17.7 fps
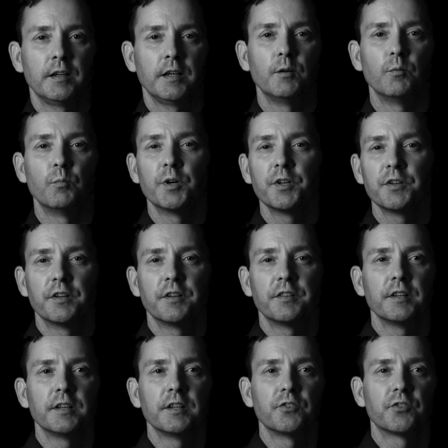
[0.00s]
and one of the
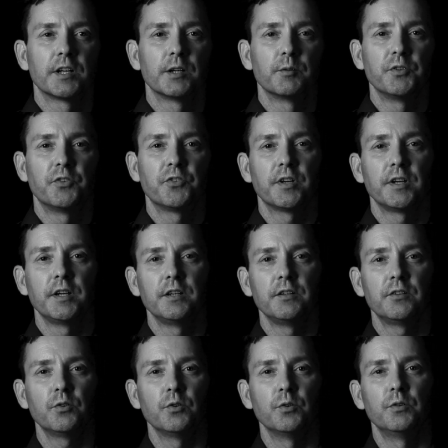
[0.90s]
things that I would
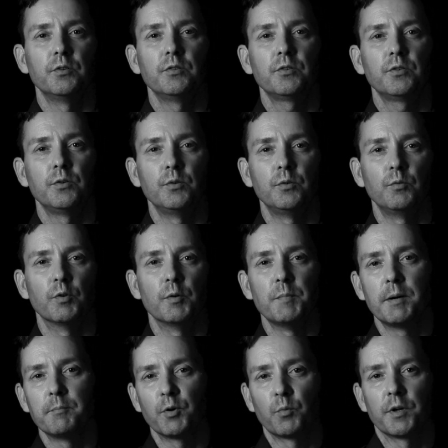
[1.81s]
say to to
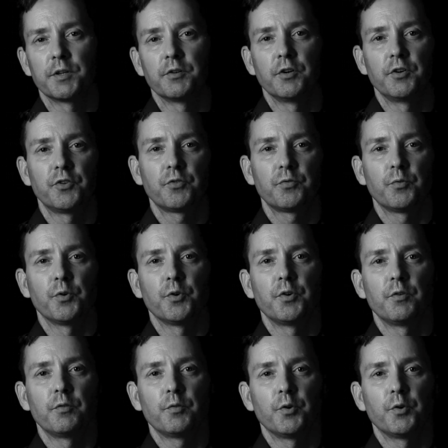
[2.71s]
remember, whether it's for,